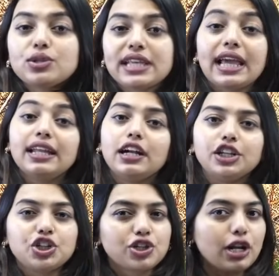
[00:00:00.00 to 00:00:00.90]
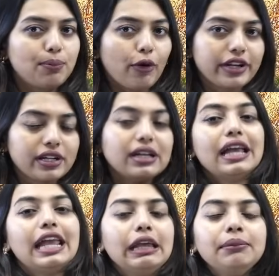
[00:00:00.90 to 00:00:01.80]
say an additional point,
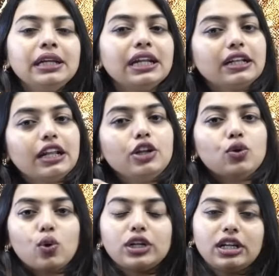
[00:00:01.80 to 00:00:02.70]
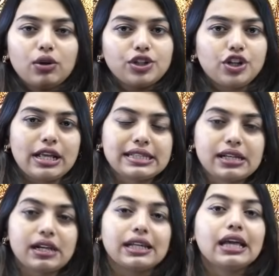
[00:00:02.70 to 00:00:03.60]
immediately note it down in your
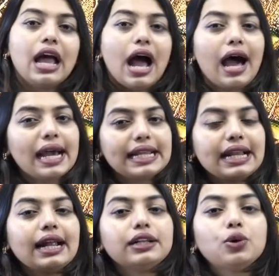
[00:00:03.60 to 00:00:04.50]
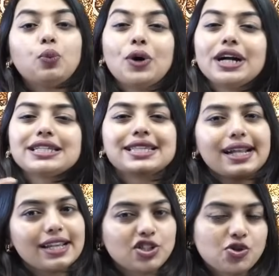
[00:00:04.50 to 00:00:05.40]
NCERT. Highlight the words
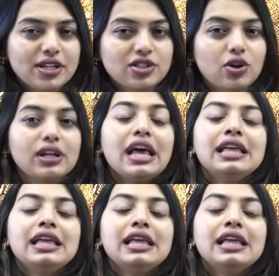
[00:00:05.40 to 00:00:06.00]
that I stress on.